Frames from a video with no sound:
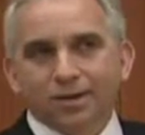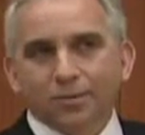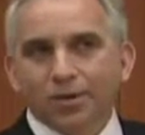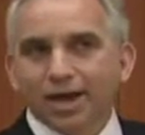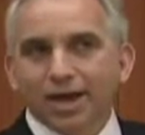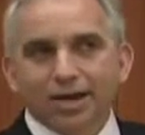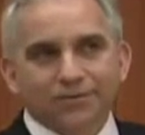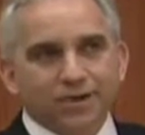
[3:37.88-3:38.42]

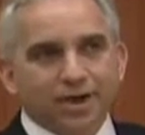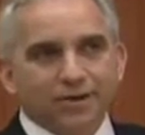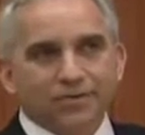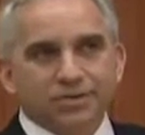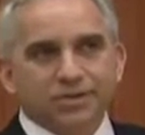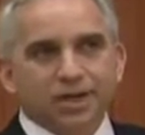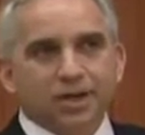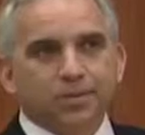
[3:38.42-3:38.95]
We have to have
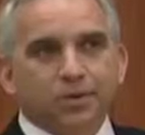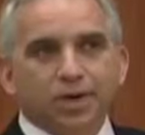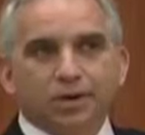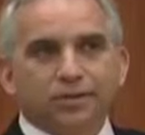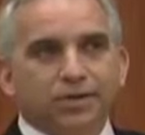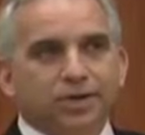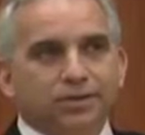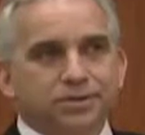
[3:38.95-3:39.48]
a stable
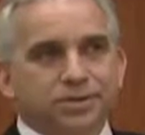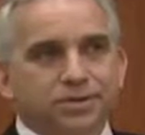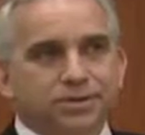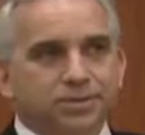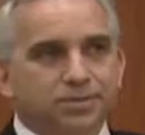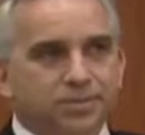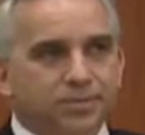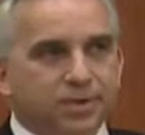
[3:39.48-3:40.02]
healthcare
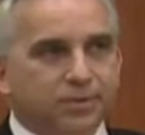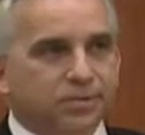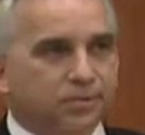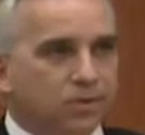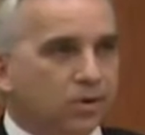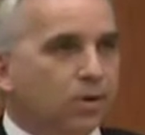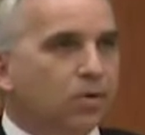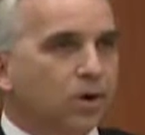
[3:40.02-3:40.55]
system to be able to
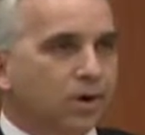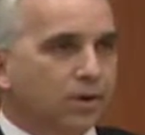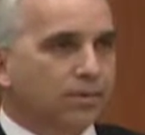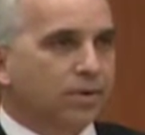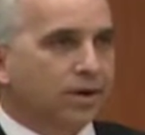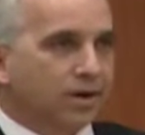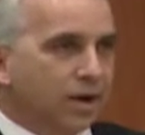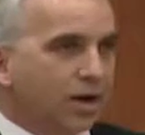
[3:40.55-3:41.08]
grow
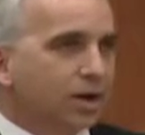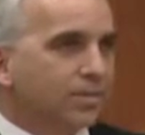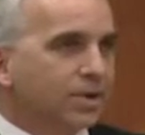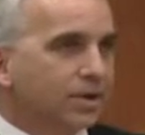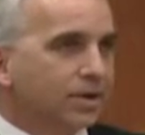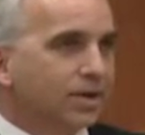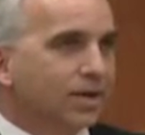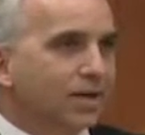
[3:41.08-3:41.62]
our
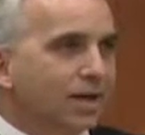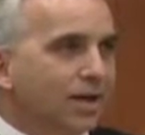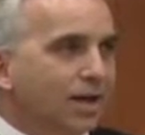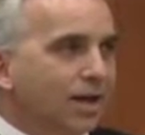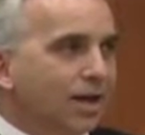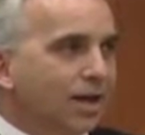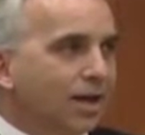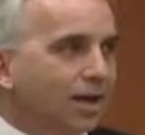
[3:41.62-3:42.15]
economy,
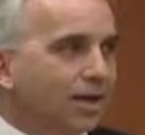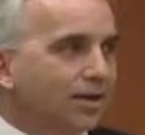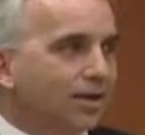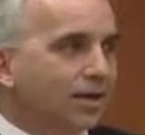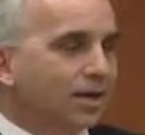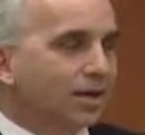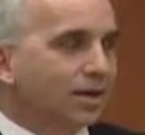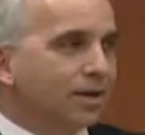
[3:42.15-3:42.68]
and
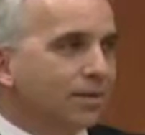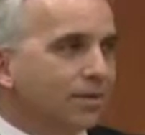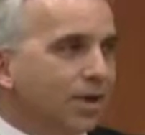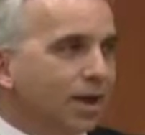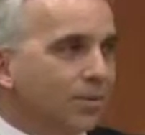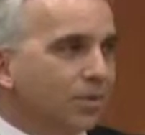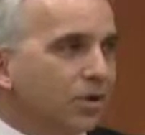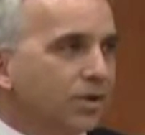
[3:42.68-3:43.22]

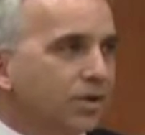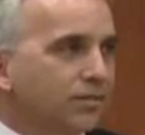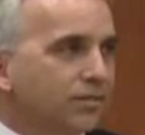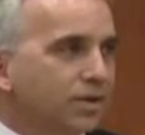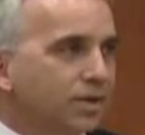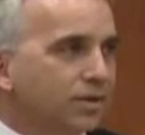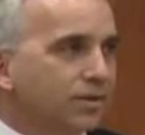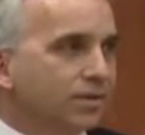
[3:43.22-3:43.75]
I believe
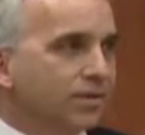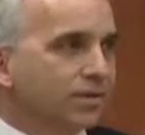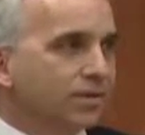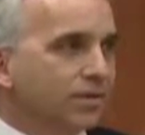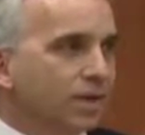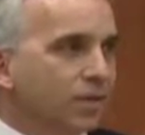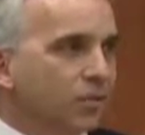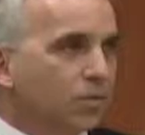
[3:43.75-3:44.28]

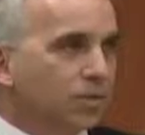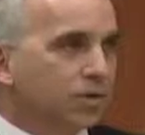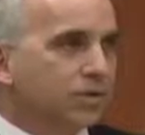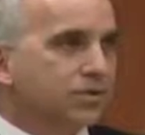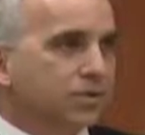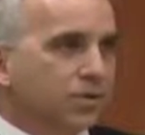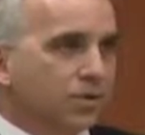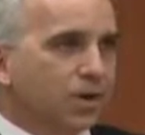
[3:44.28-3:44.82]
that with
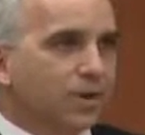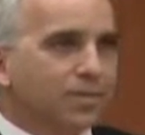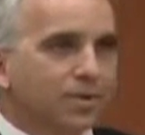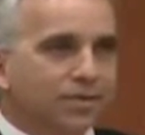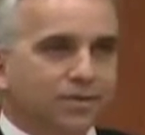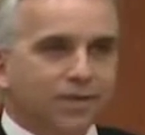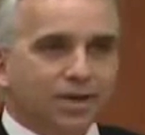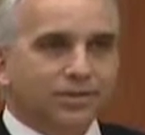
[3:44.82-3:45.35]
this
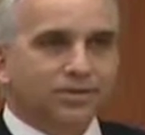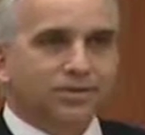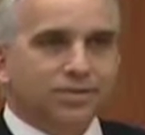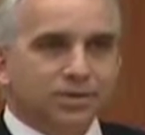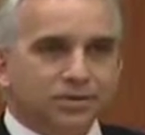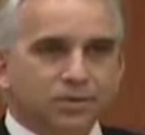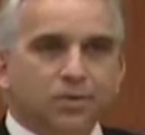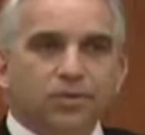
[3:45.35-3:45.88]
agreement that's
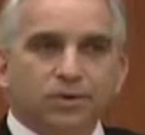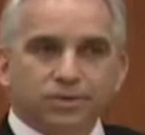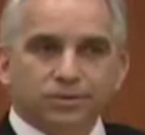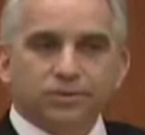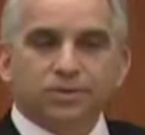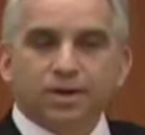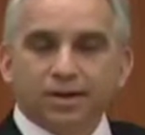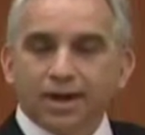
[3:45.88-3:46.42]

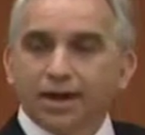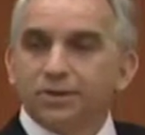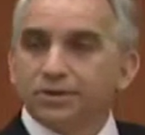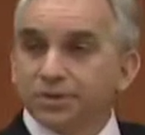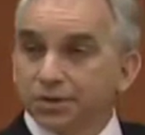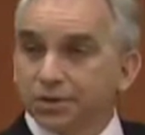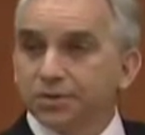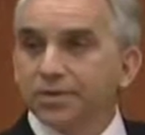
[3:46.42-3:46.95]
going to allow
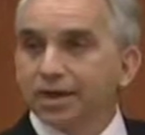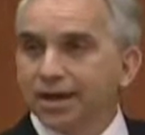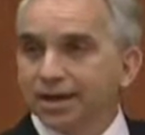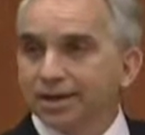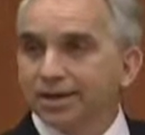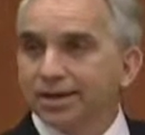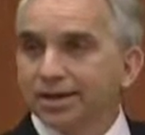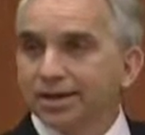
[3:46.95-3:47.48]
us to do
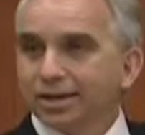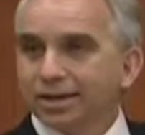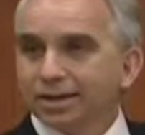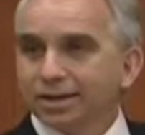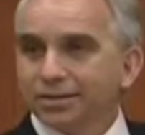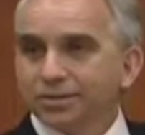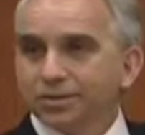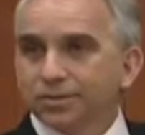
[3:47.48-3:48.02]
that.
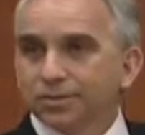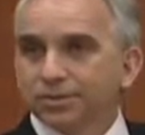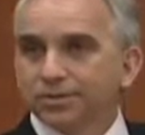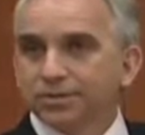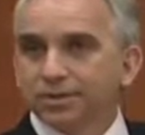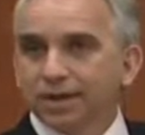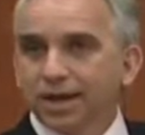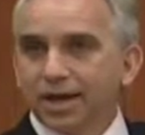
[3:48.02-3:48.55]
It's going
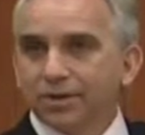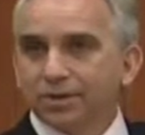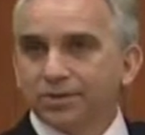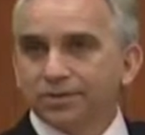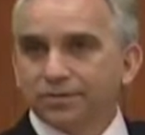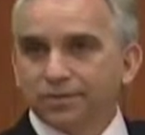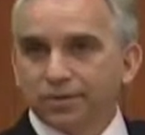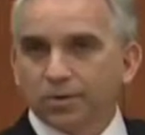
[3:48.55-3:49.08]
to allow
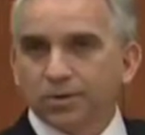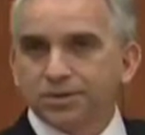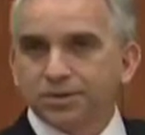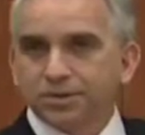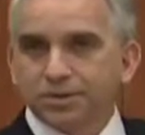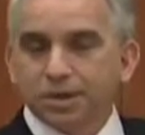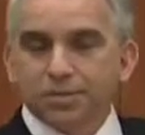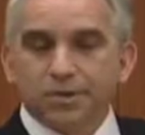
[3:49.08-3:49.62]
us to flourish
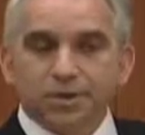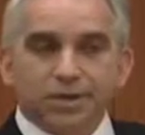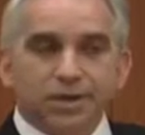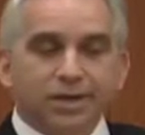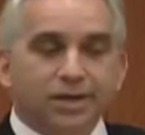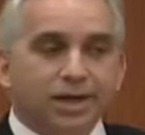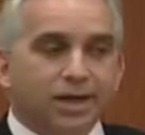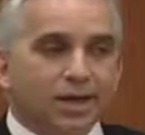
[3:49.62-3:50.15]
as a
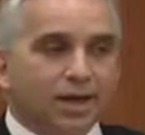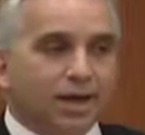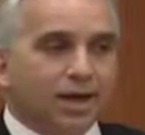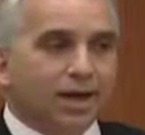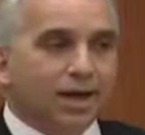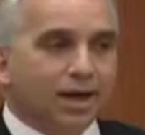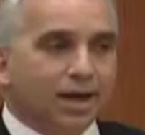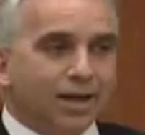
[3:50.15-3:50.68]
community,
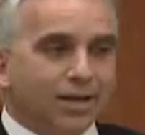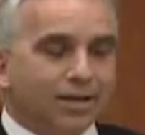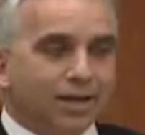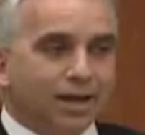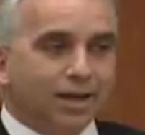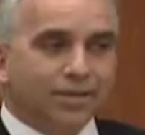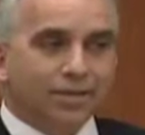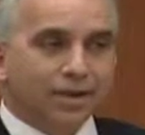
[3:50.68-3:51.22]

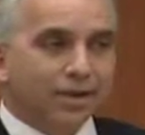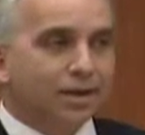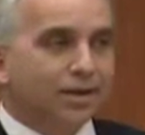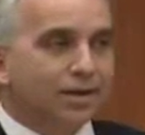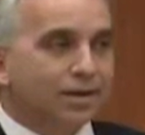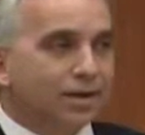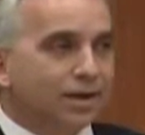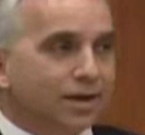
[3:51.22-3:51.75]
and
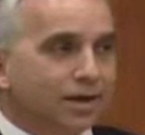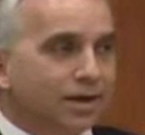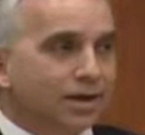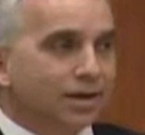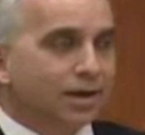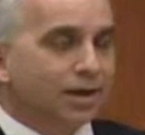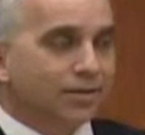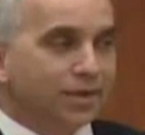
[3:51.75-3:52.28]

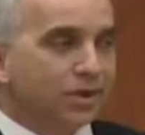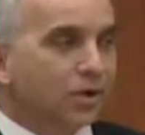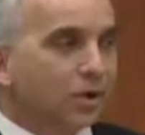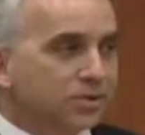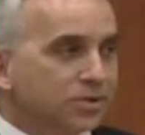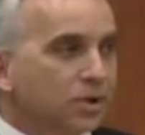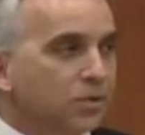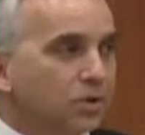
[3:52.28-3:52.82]
then
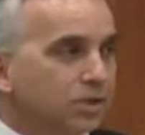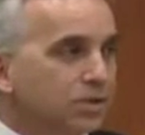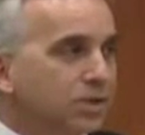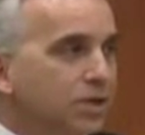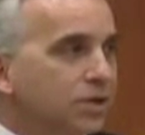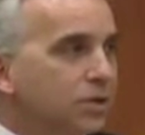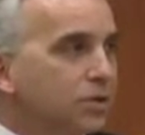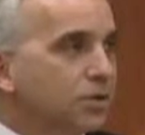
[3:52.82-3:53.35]
also
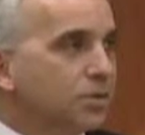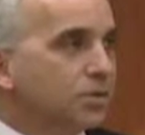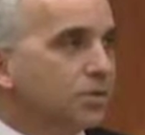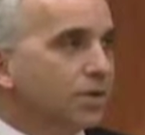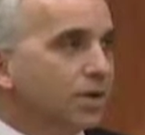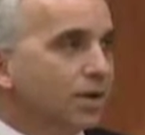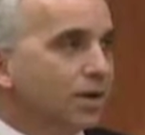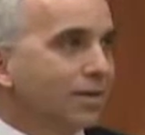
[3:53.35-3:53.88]
continue
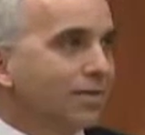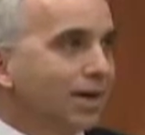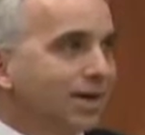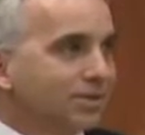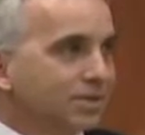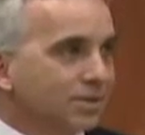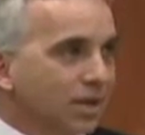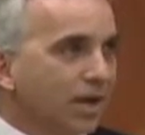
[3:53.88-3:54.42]

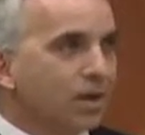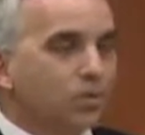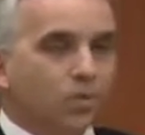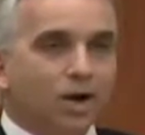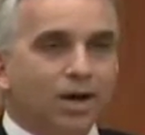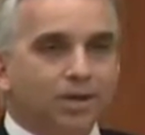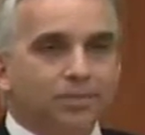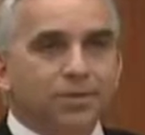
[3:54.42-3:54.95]
that
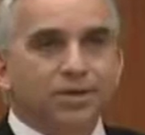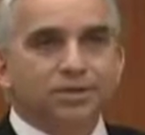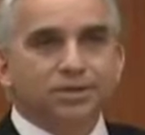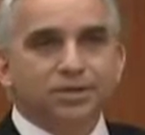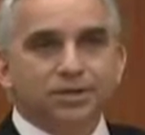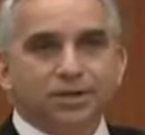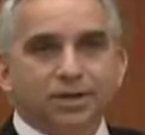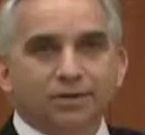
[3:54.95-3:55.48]
statewide
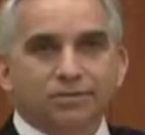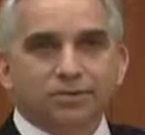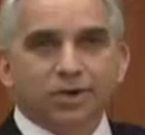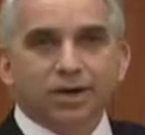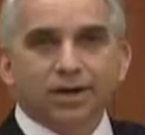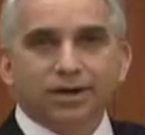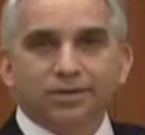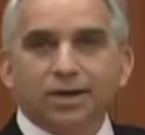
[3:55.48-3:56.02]
mission of
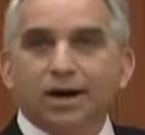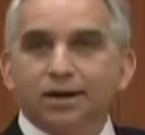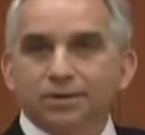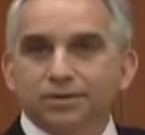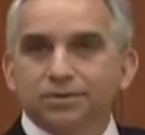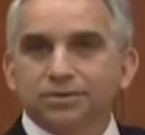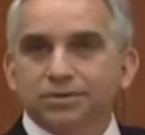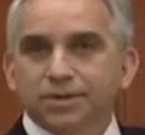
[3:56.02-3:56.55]
training
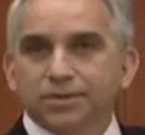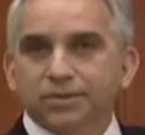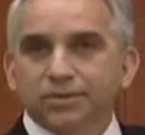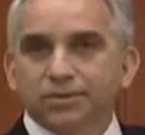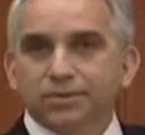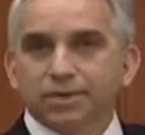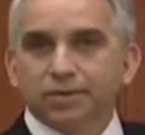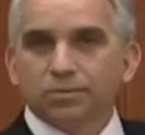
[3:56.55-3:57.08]
doctors
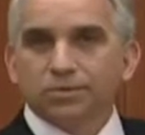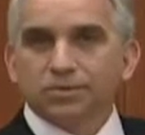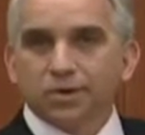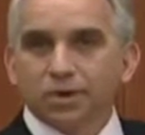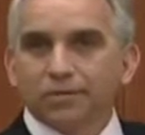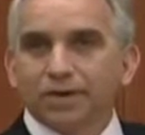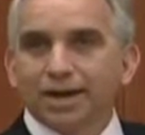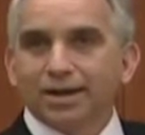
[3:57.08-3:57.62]
that will
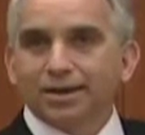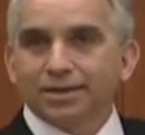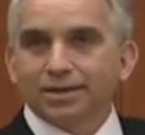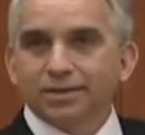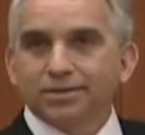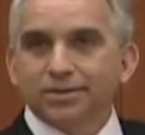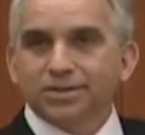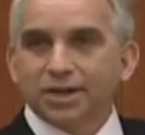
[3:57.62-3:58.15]
serve out
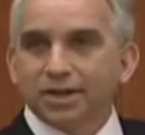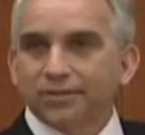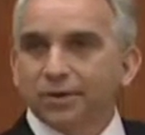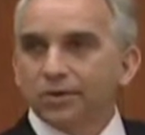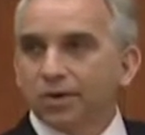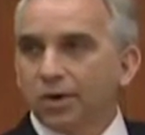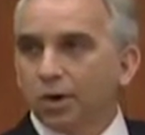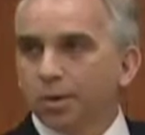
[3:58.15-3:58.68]
in the state of
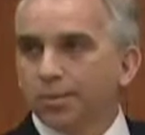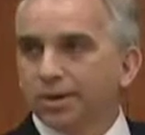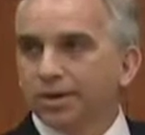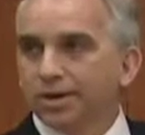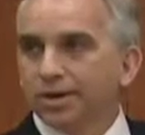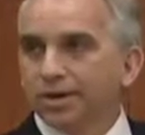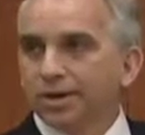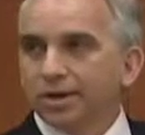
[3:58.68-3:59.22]
Oklahoma
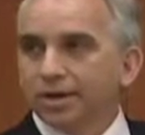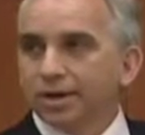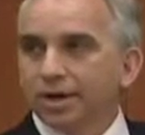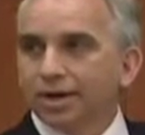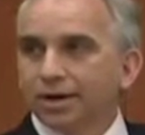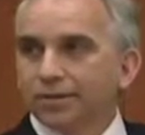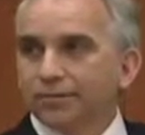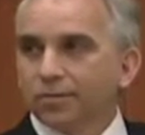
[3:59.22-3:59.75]

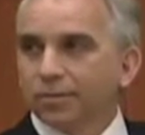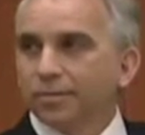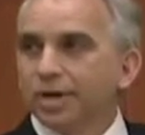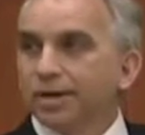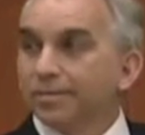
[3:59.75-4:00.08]
for many